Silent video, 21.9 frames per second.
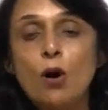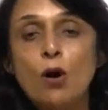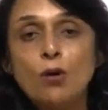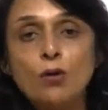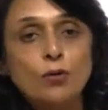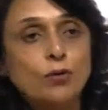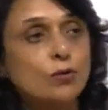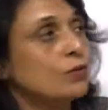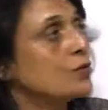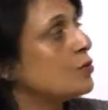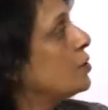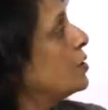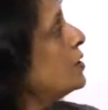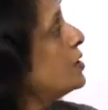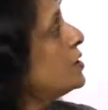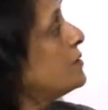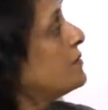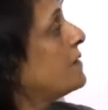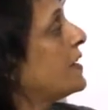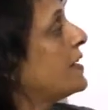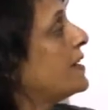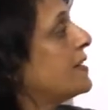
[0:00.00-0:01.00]

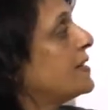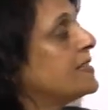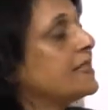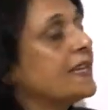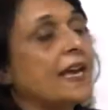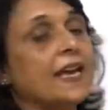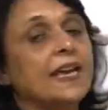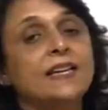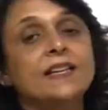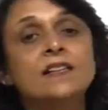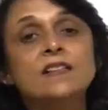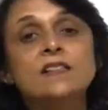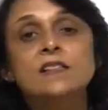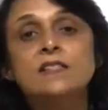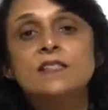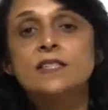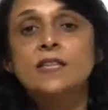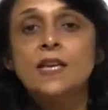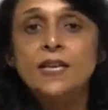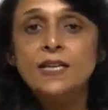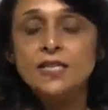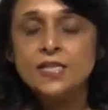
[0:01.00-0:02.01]
cockroaches, whereas anal
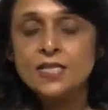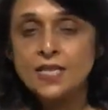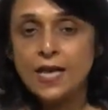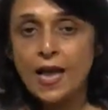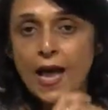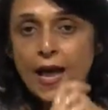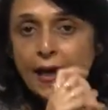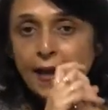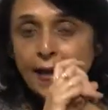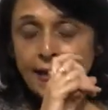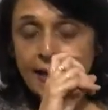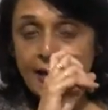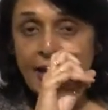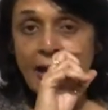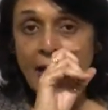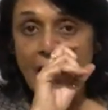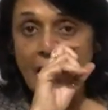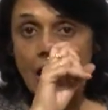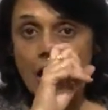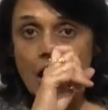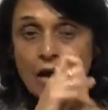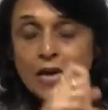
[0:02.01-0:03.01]
cerci
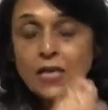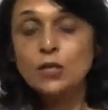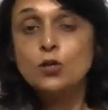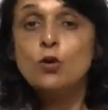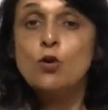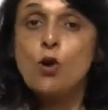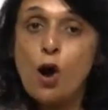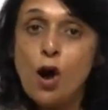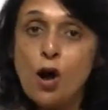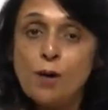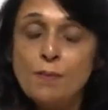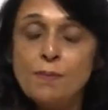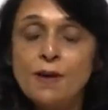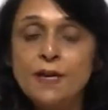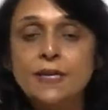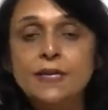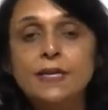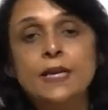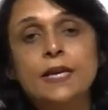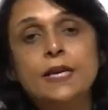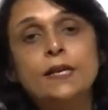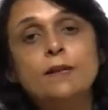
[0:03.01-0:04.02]
are
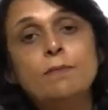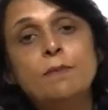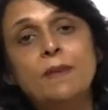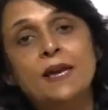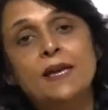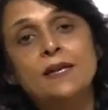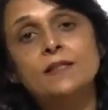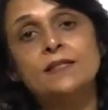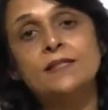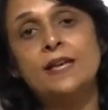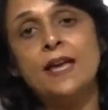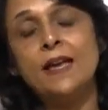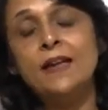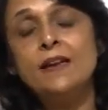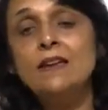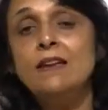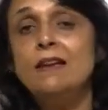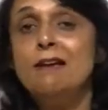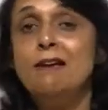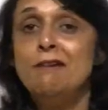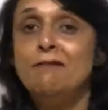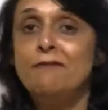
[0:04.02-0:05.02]
common in males and
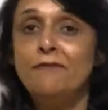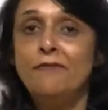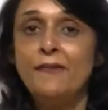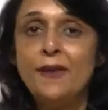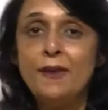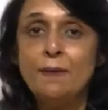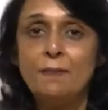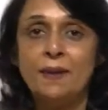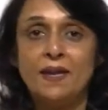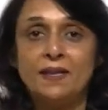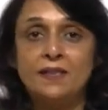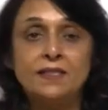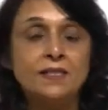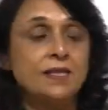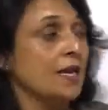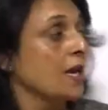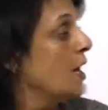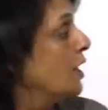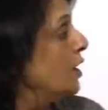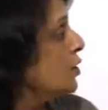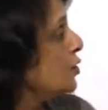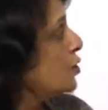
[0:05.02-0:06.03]

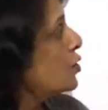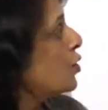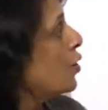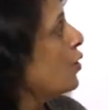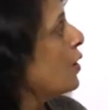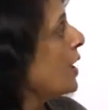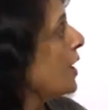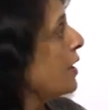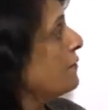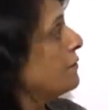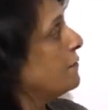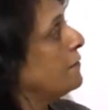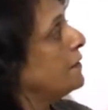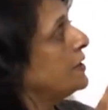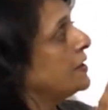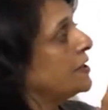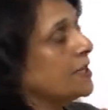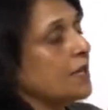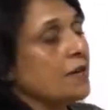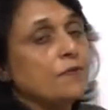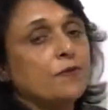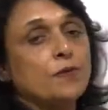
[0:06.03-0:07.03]
females. So if
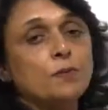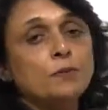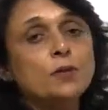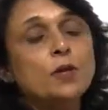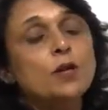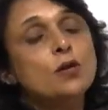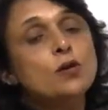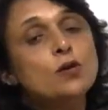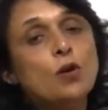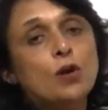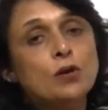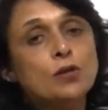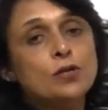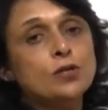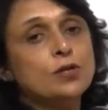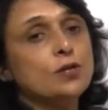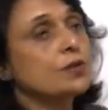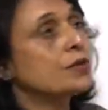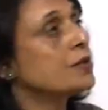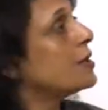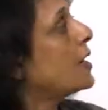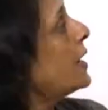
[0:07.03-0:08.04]
we see from the
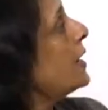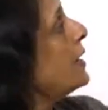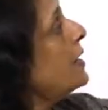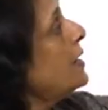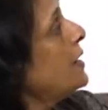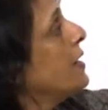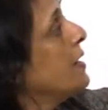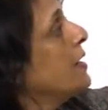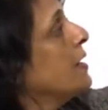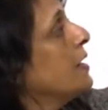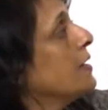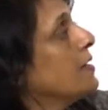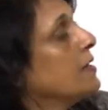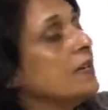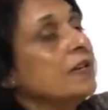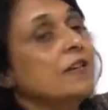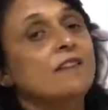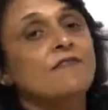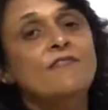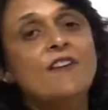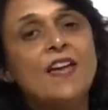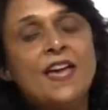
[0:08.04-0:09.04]
dorsal side,
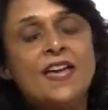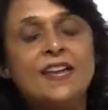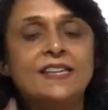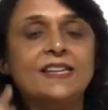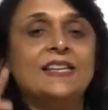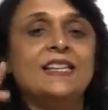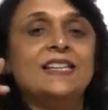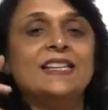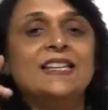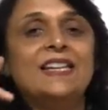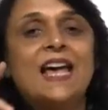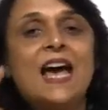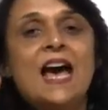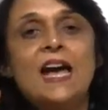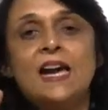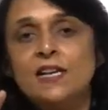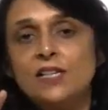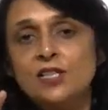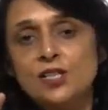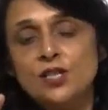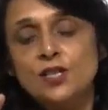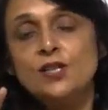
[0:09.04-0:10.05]
very large